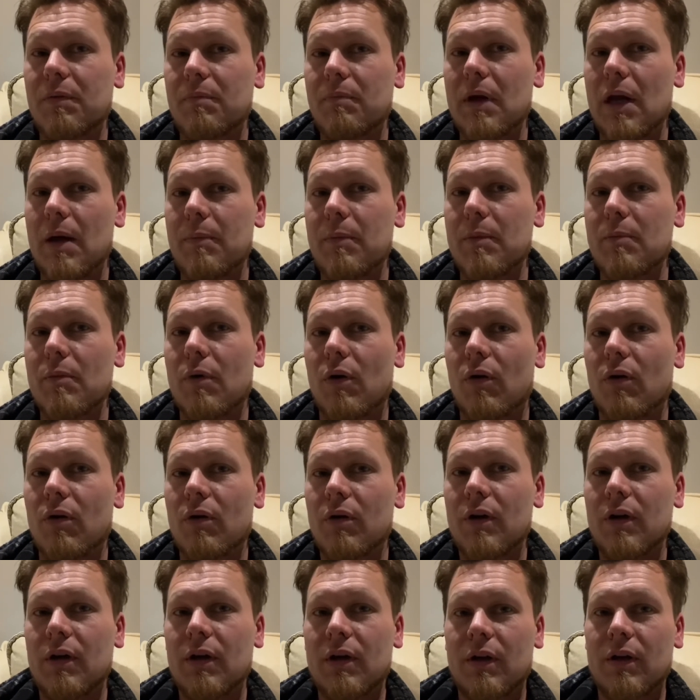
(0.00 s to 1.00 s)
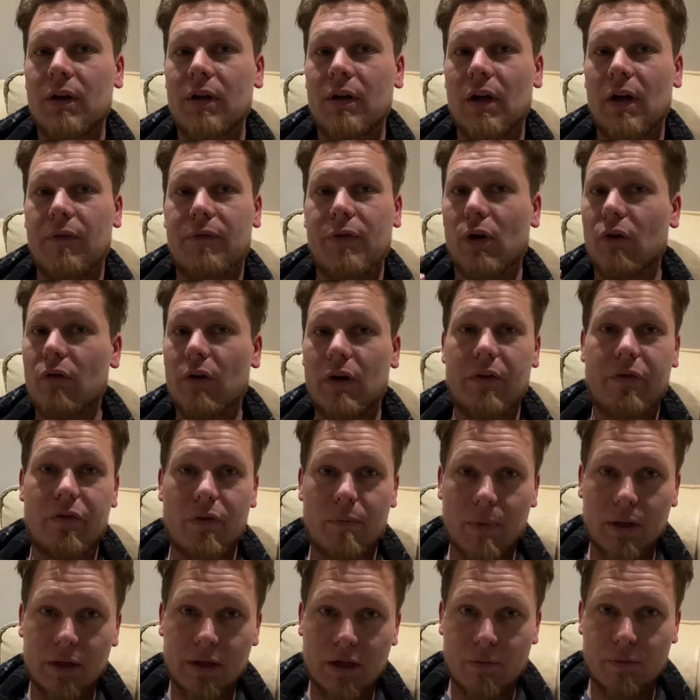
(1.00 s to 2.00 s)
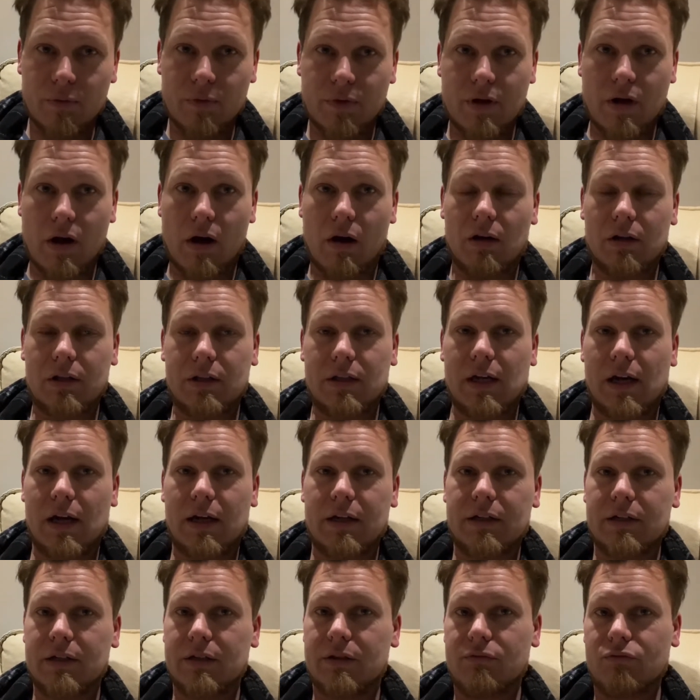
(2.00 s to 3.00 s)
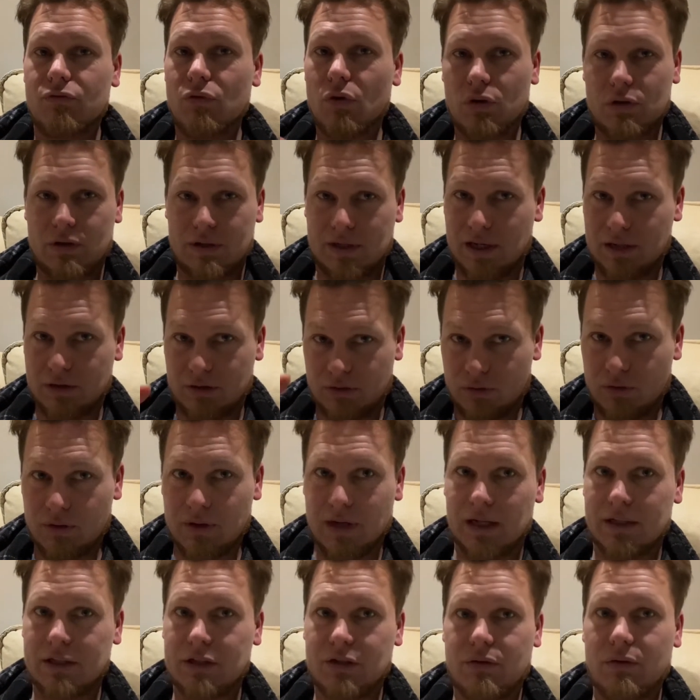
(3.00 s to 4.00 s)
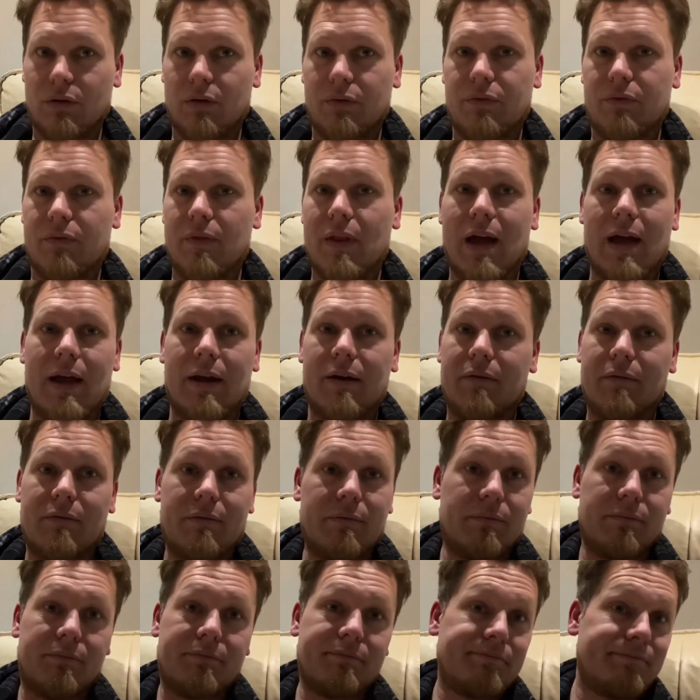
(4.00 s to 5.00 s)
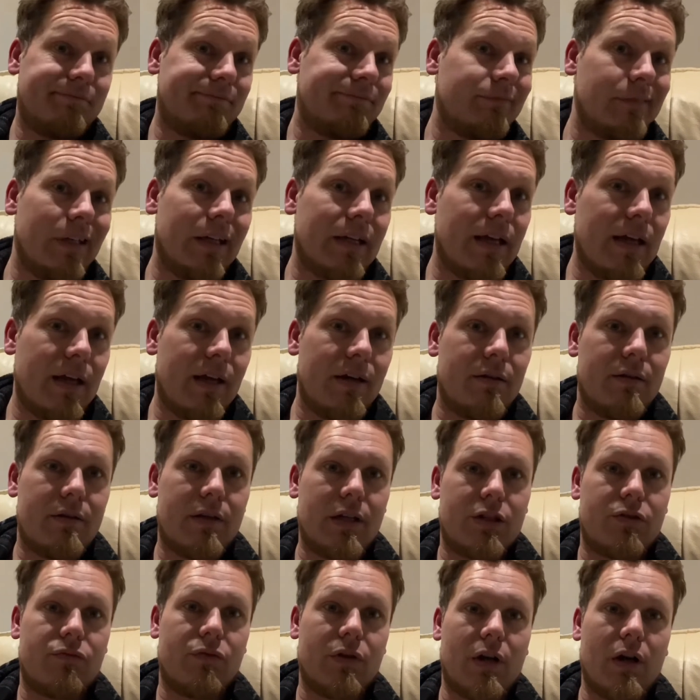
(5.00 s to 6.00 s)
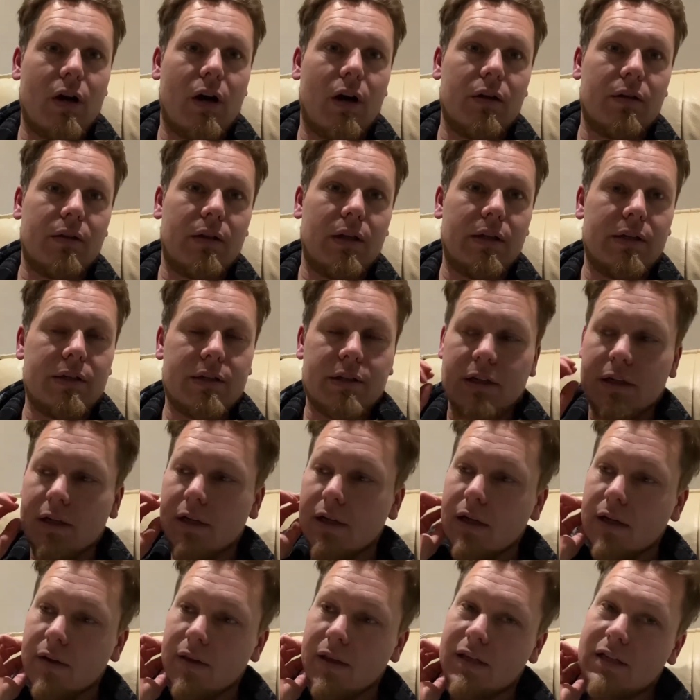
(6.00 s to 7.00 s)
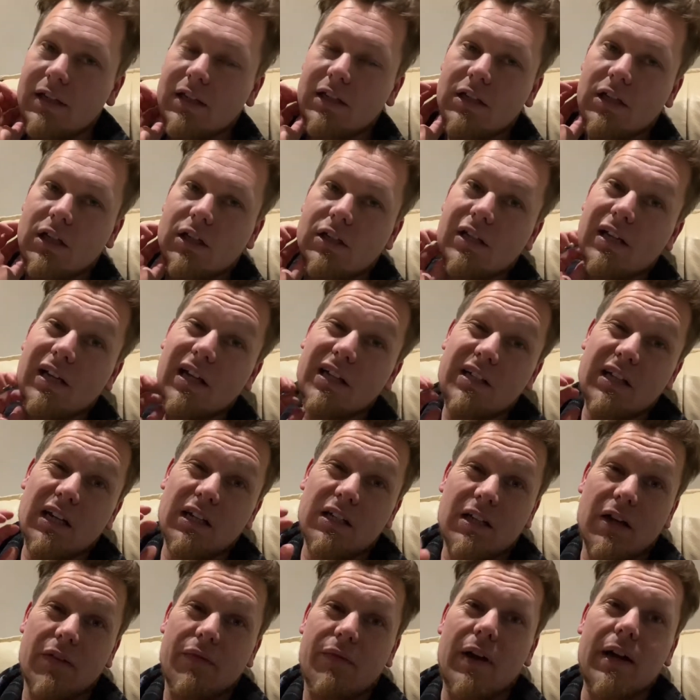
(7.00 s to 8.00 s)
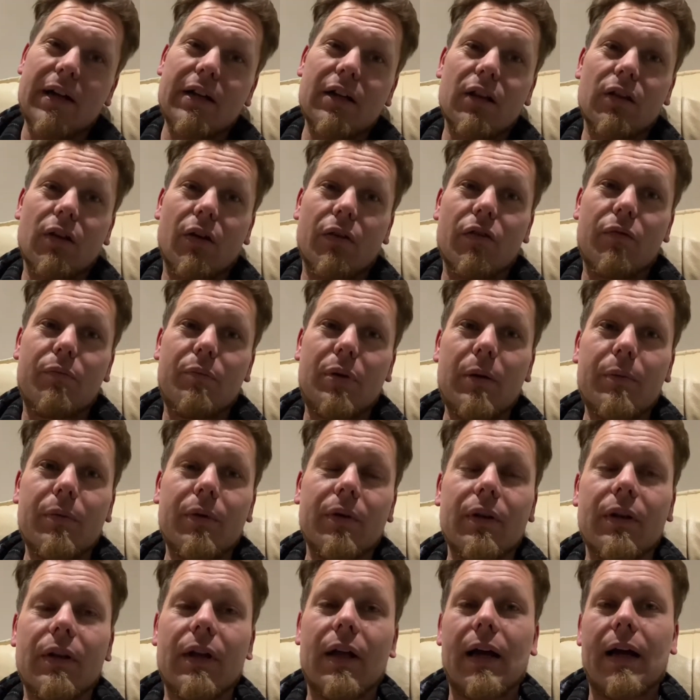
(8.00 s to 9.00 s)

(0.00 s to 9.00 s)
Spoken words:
maybe more. If you're already familiar with car tax, road tax, all that stuff, then again, disregard this. This is just I find a lot of people